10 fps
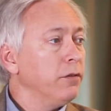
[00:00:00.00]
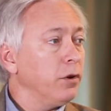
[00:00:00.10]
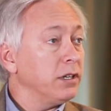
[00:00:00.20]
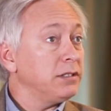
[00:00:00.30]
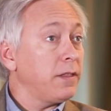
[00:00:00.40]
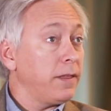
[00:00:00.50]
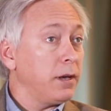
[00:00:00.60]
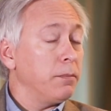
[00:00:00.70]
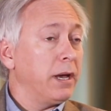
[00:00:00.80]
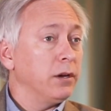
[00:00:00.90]
for us to
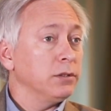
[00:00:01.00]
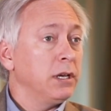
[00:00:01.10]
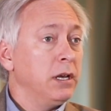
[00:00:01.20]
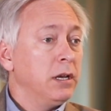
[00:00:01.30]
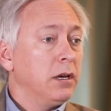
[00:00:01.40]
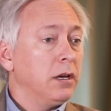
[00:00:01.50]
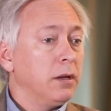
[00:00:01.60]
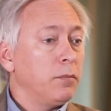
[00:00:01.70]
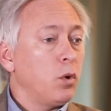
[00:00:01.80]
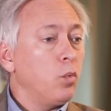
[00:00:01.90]
think about
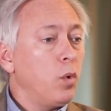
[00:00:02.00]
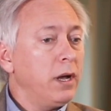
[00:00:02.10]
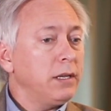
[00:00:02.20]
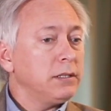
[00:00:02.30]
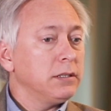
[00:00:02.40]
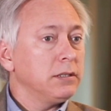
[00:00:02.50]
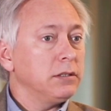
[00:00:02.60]
what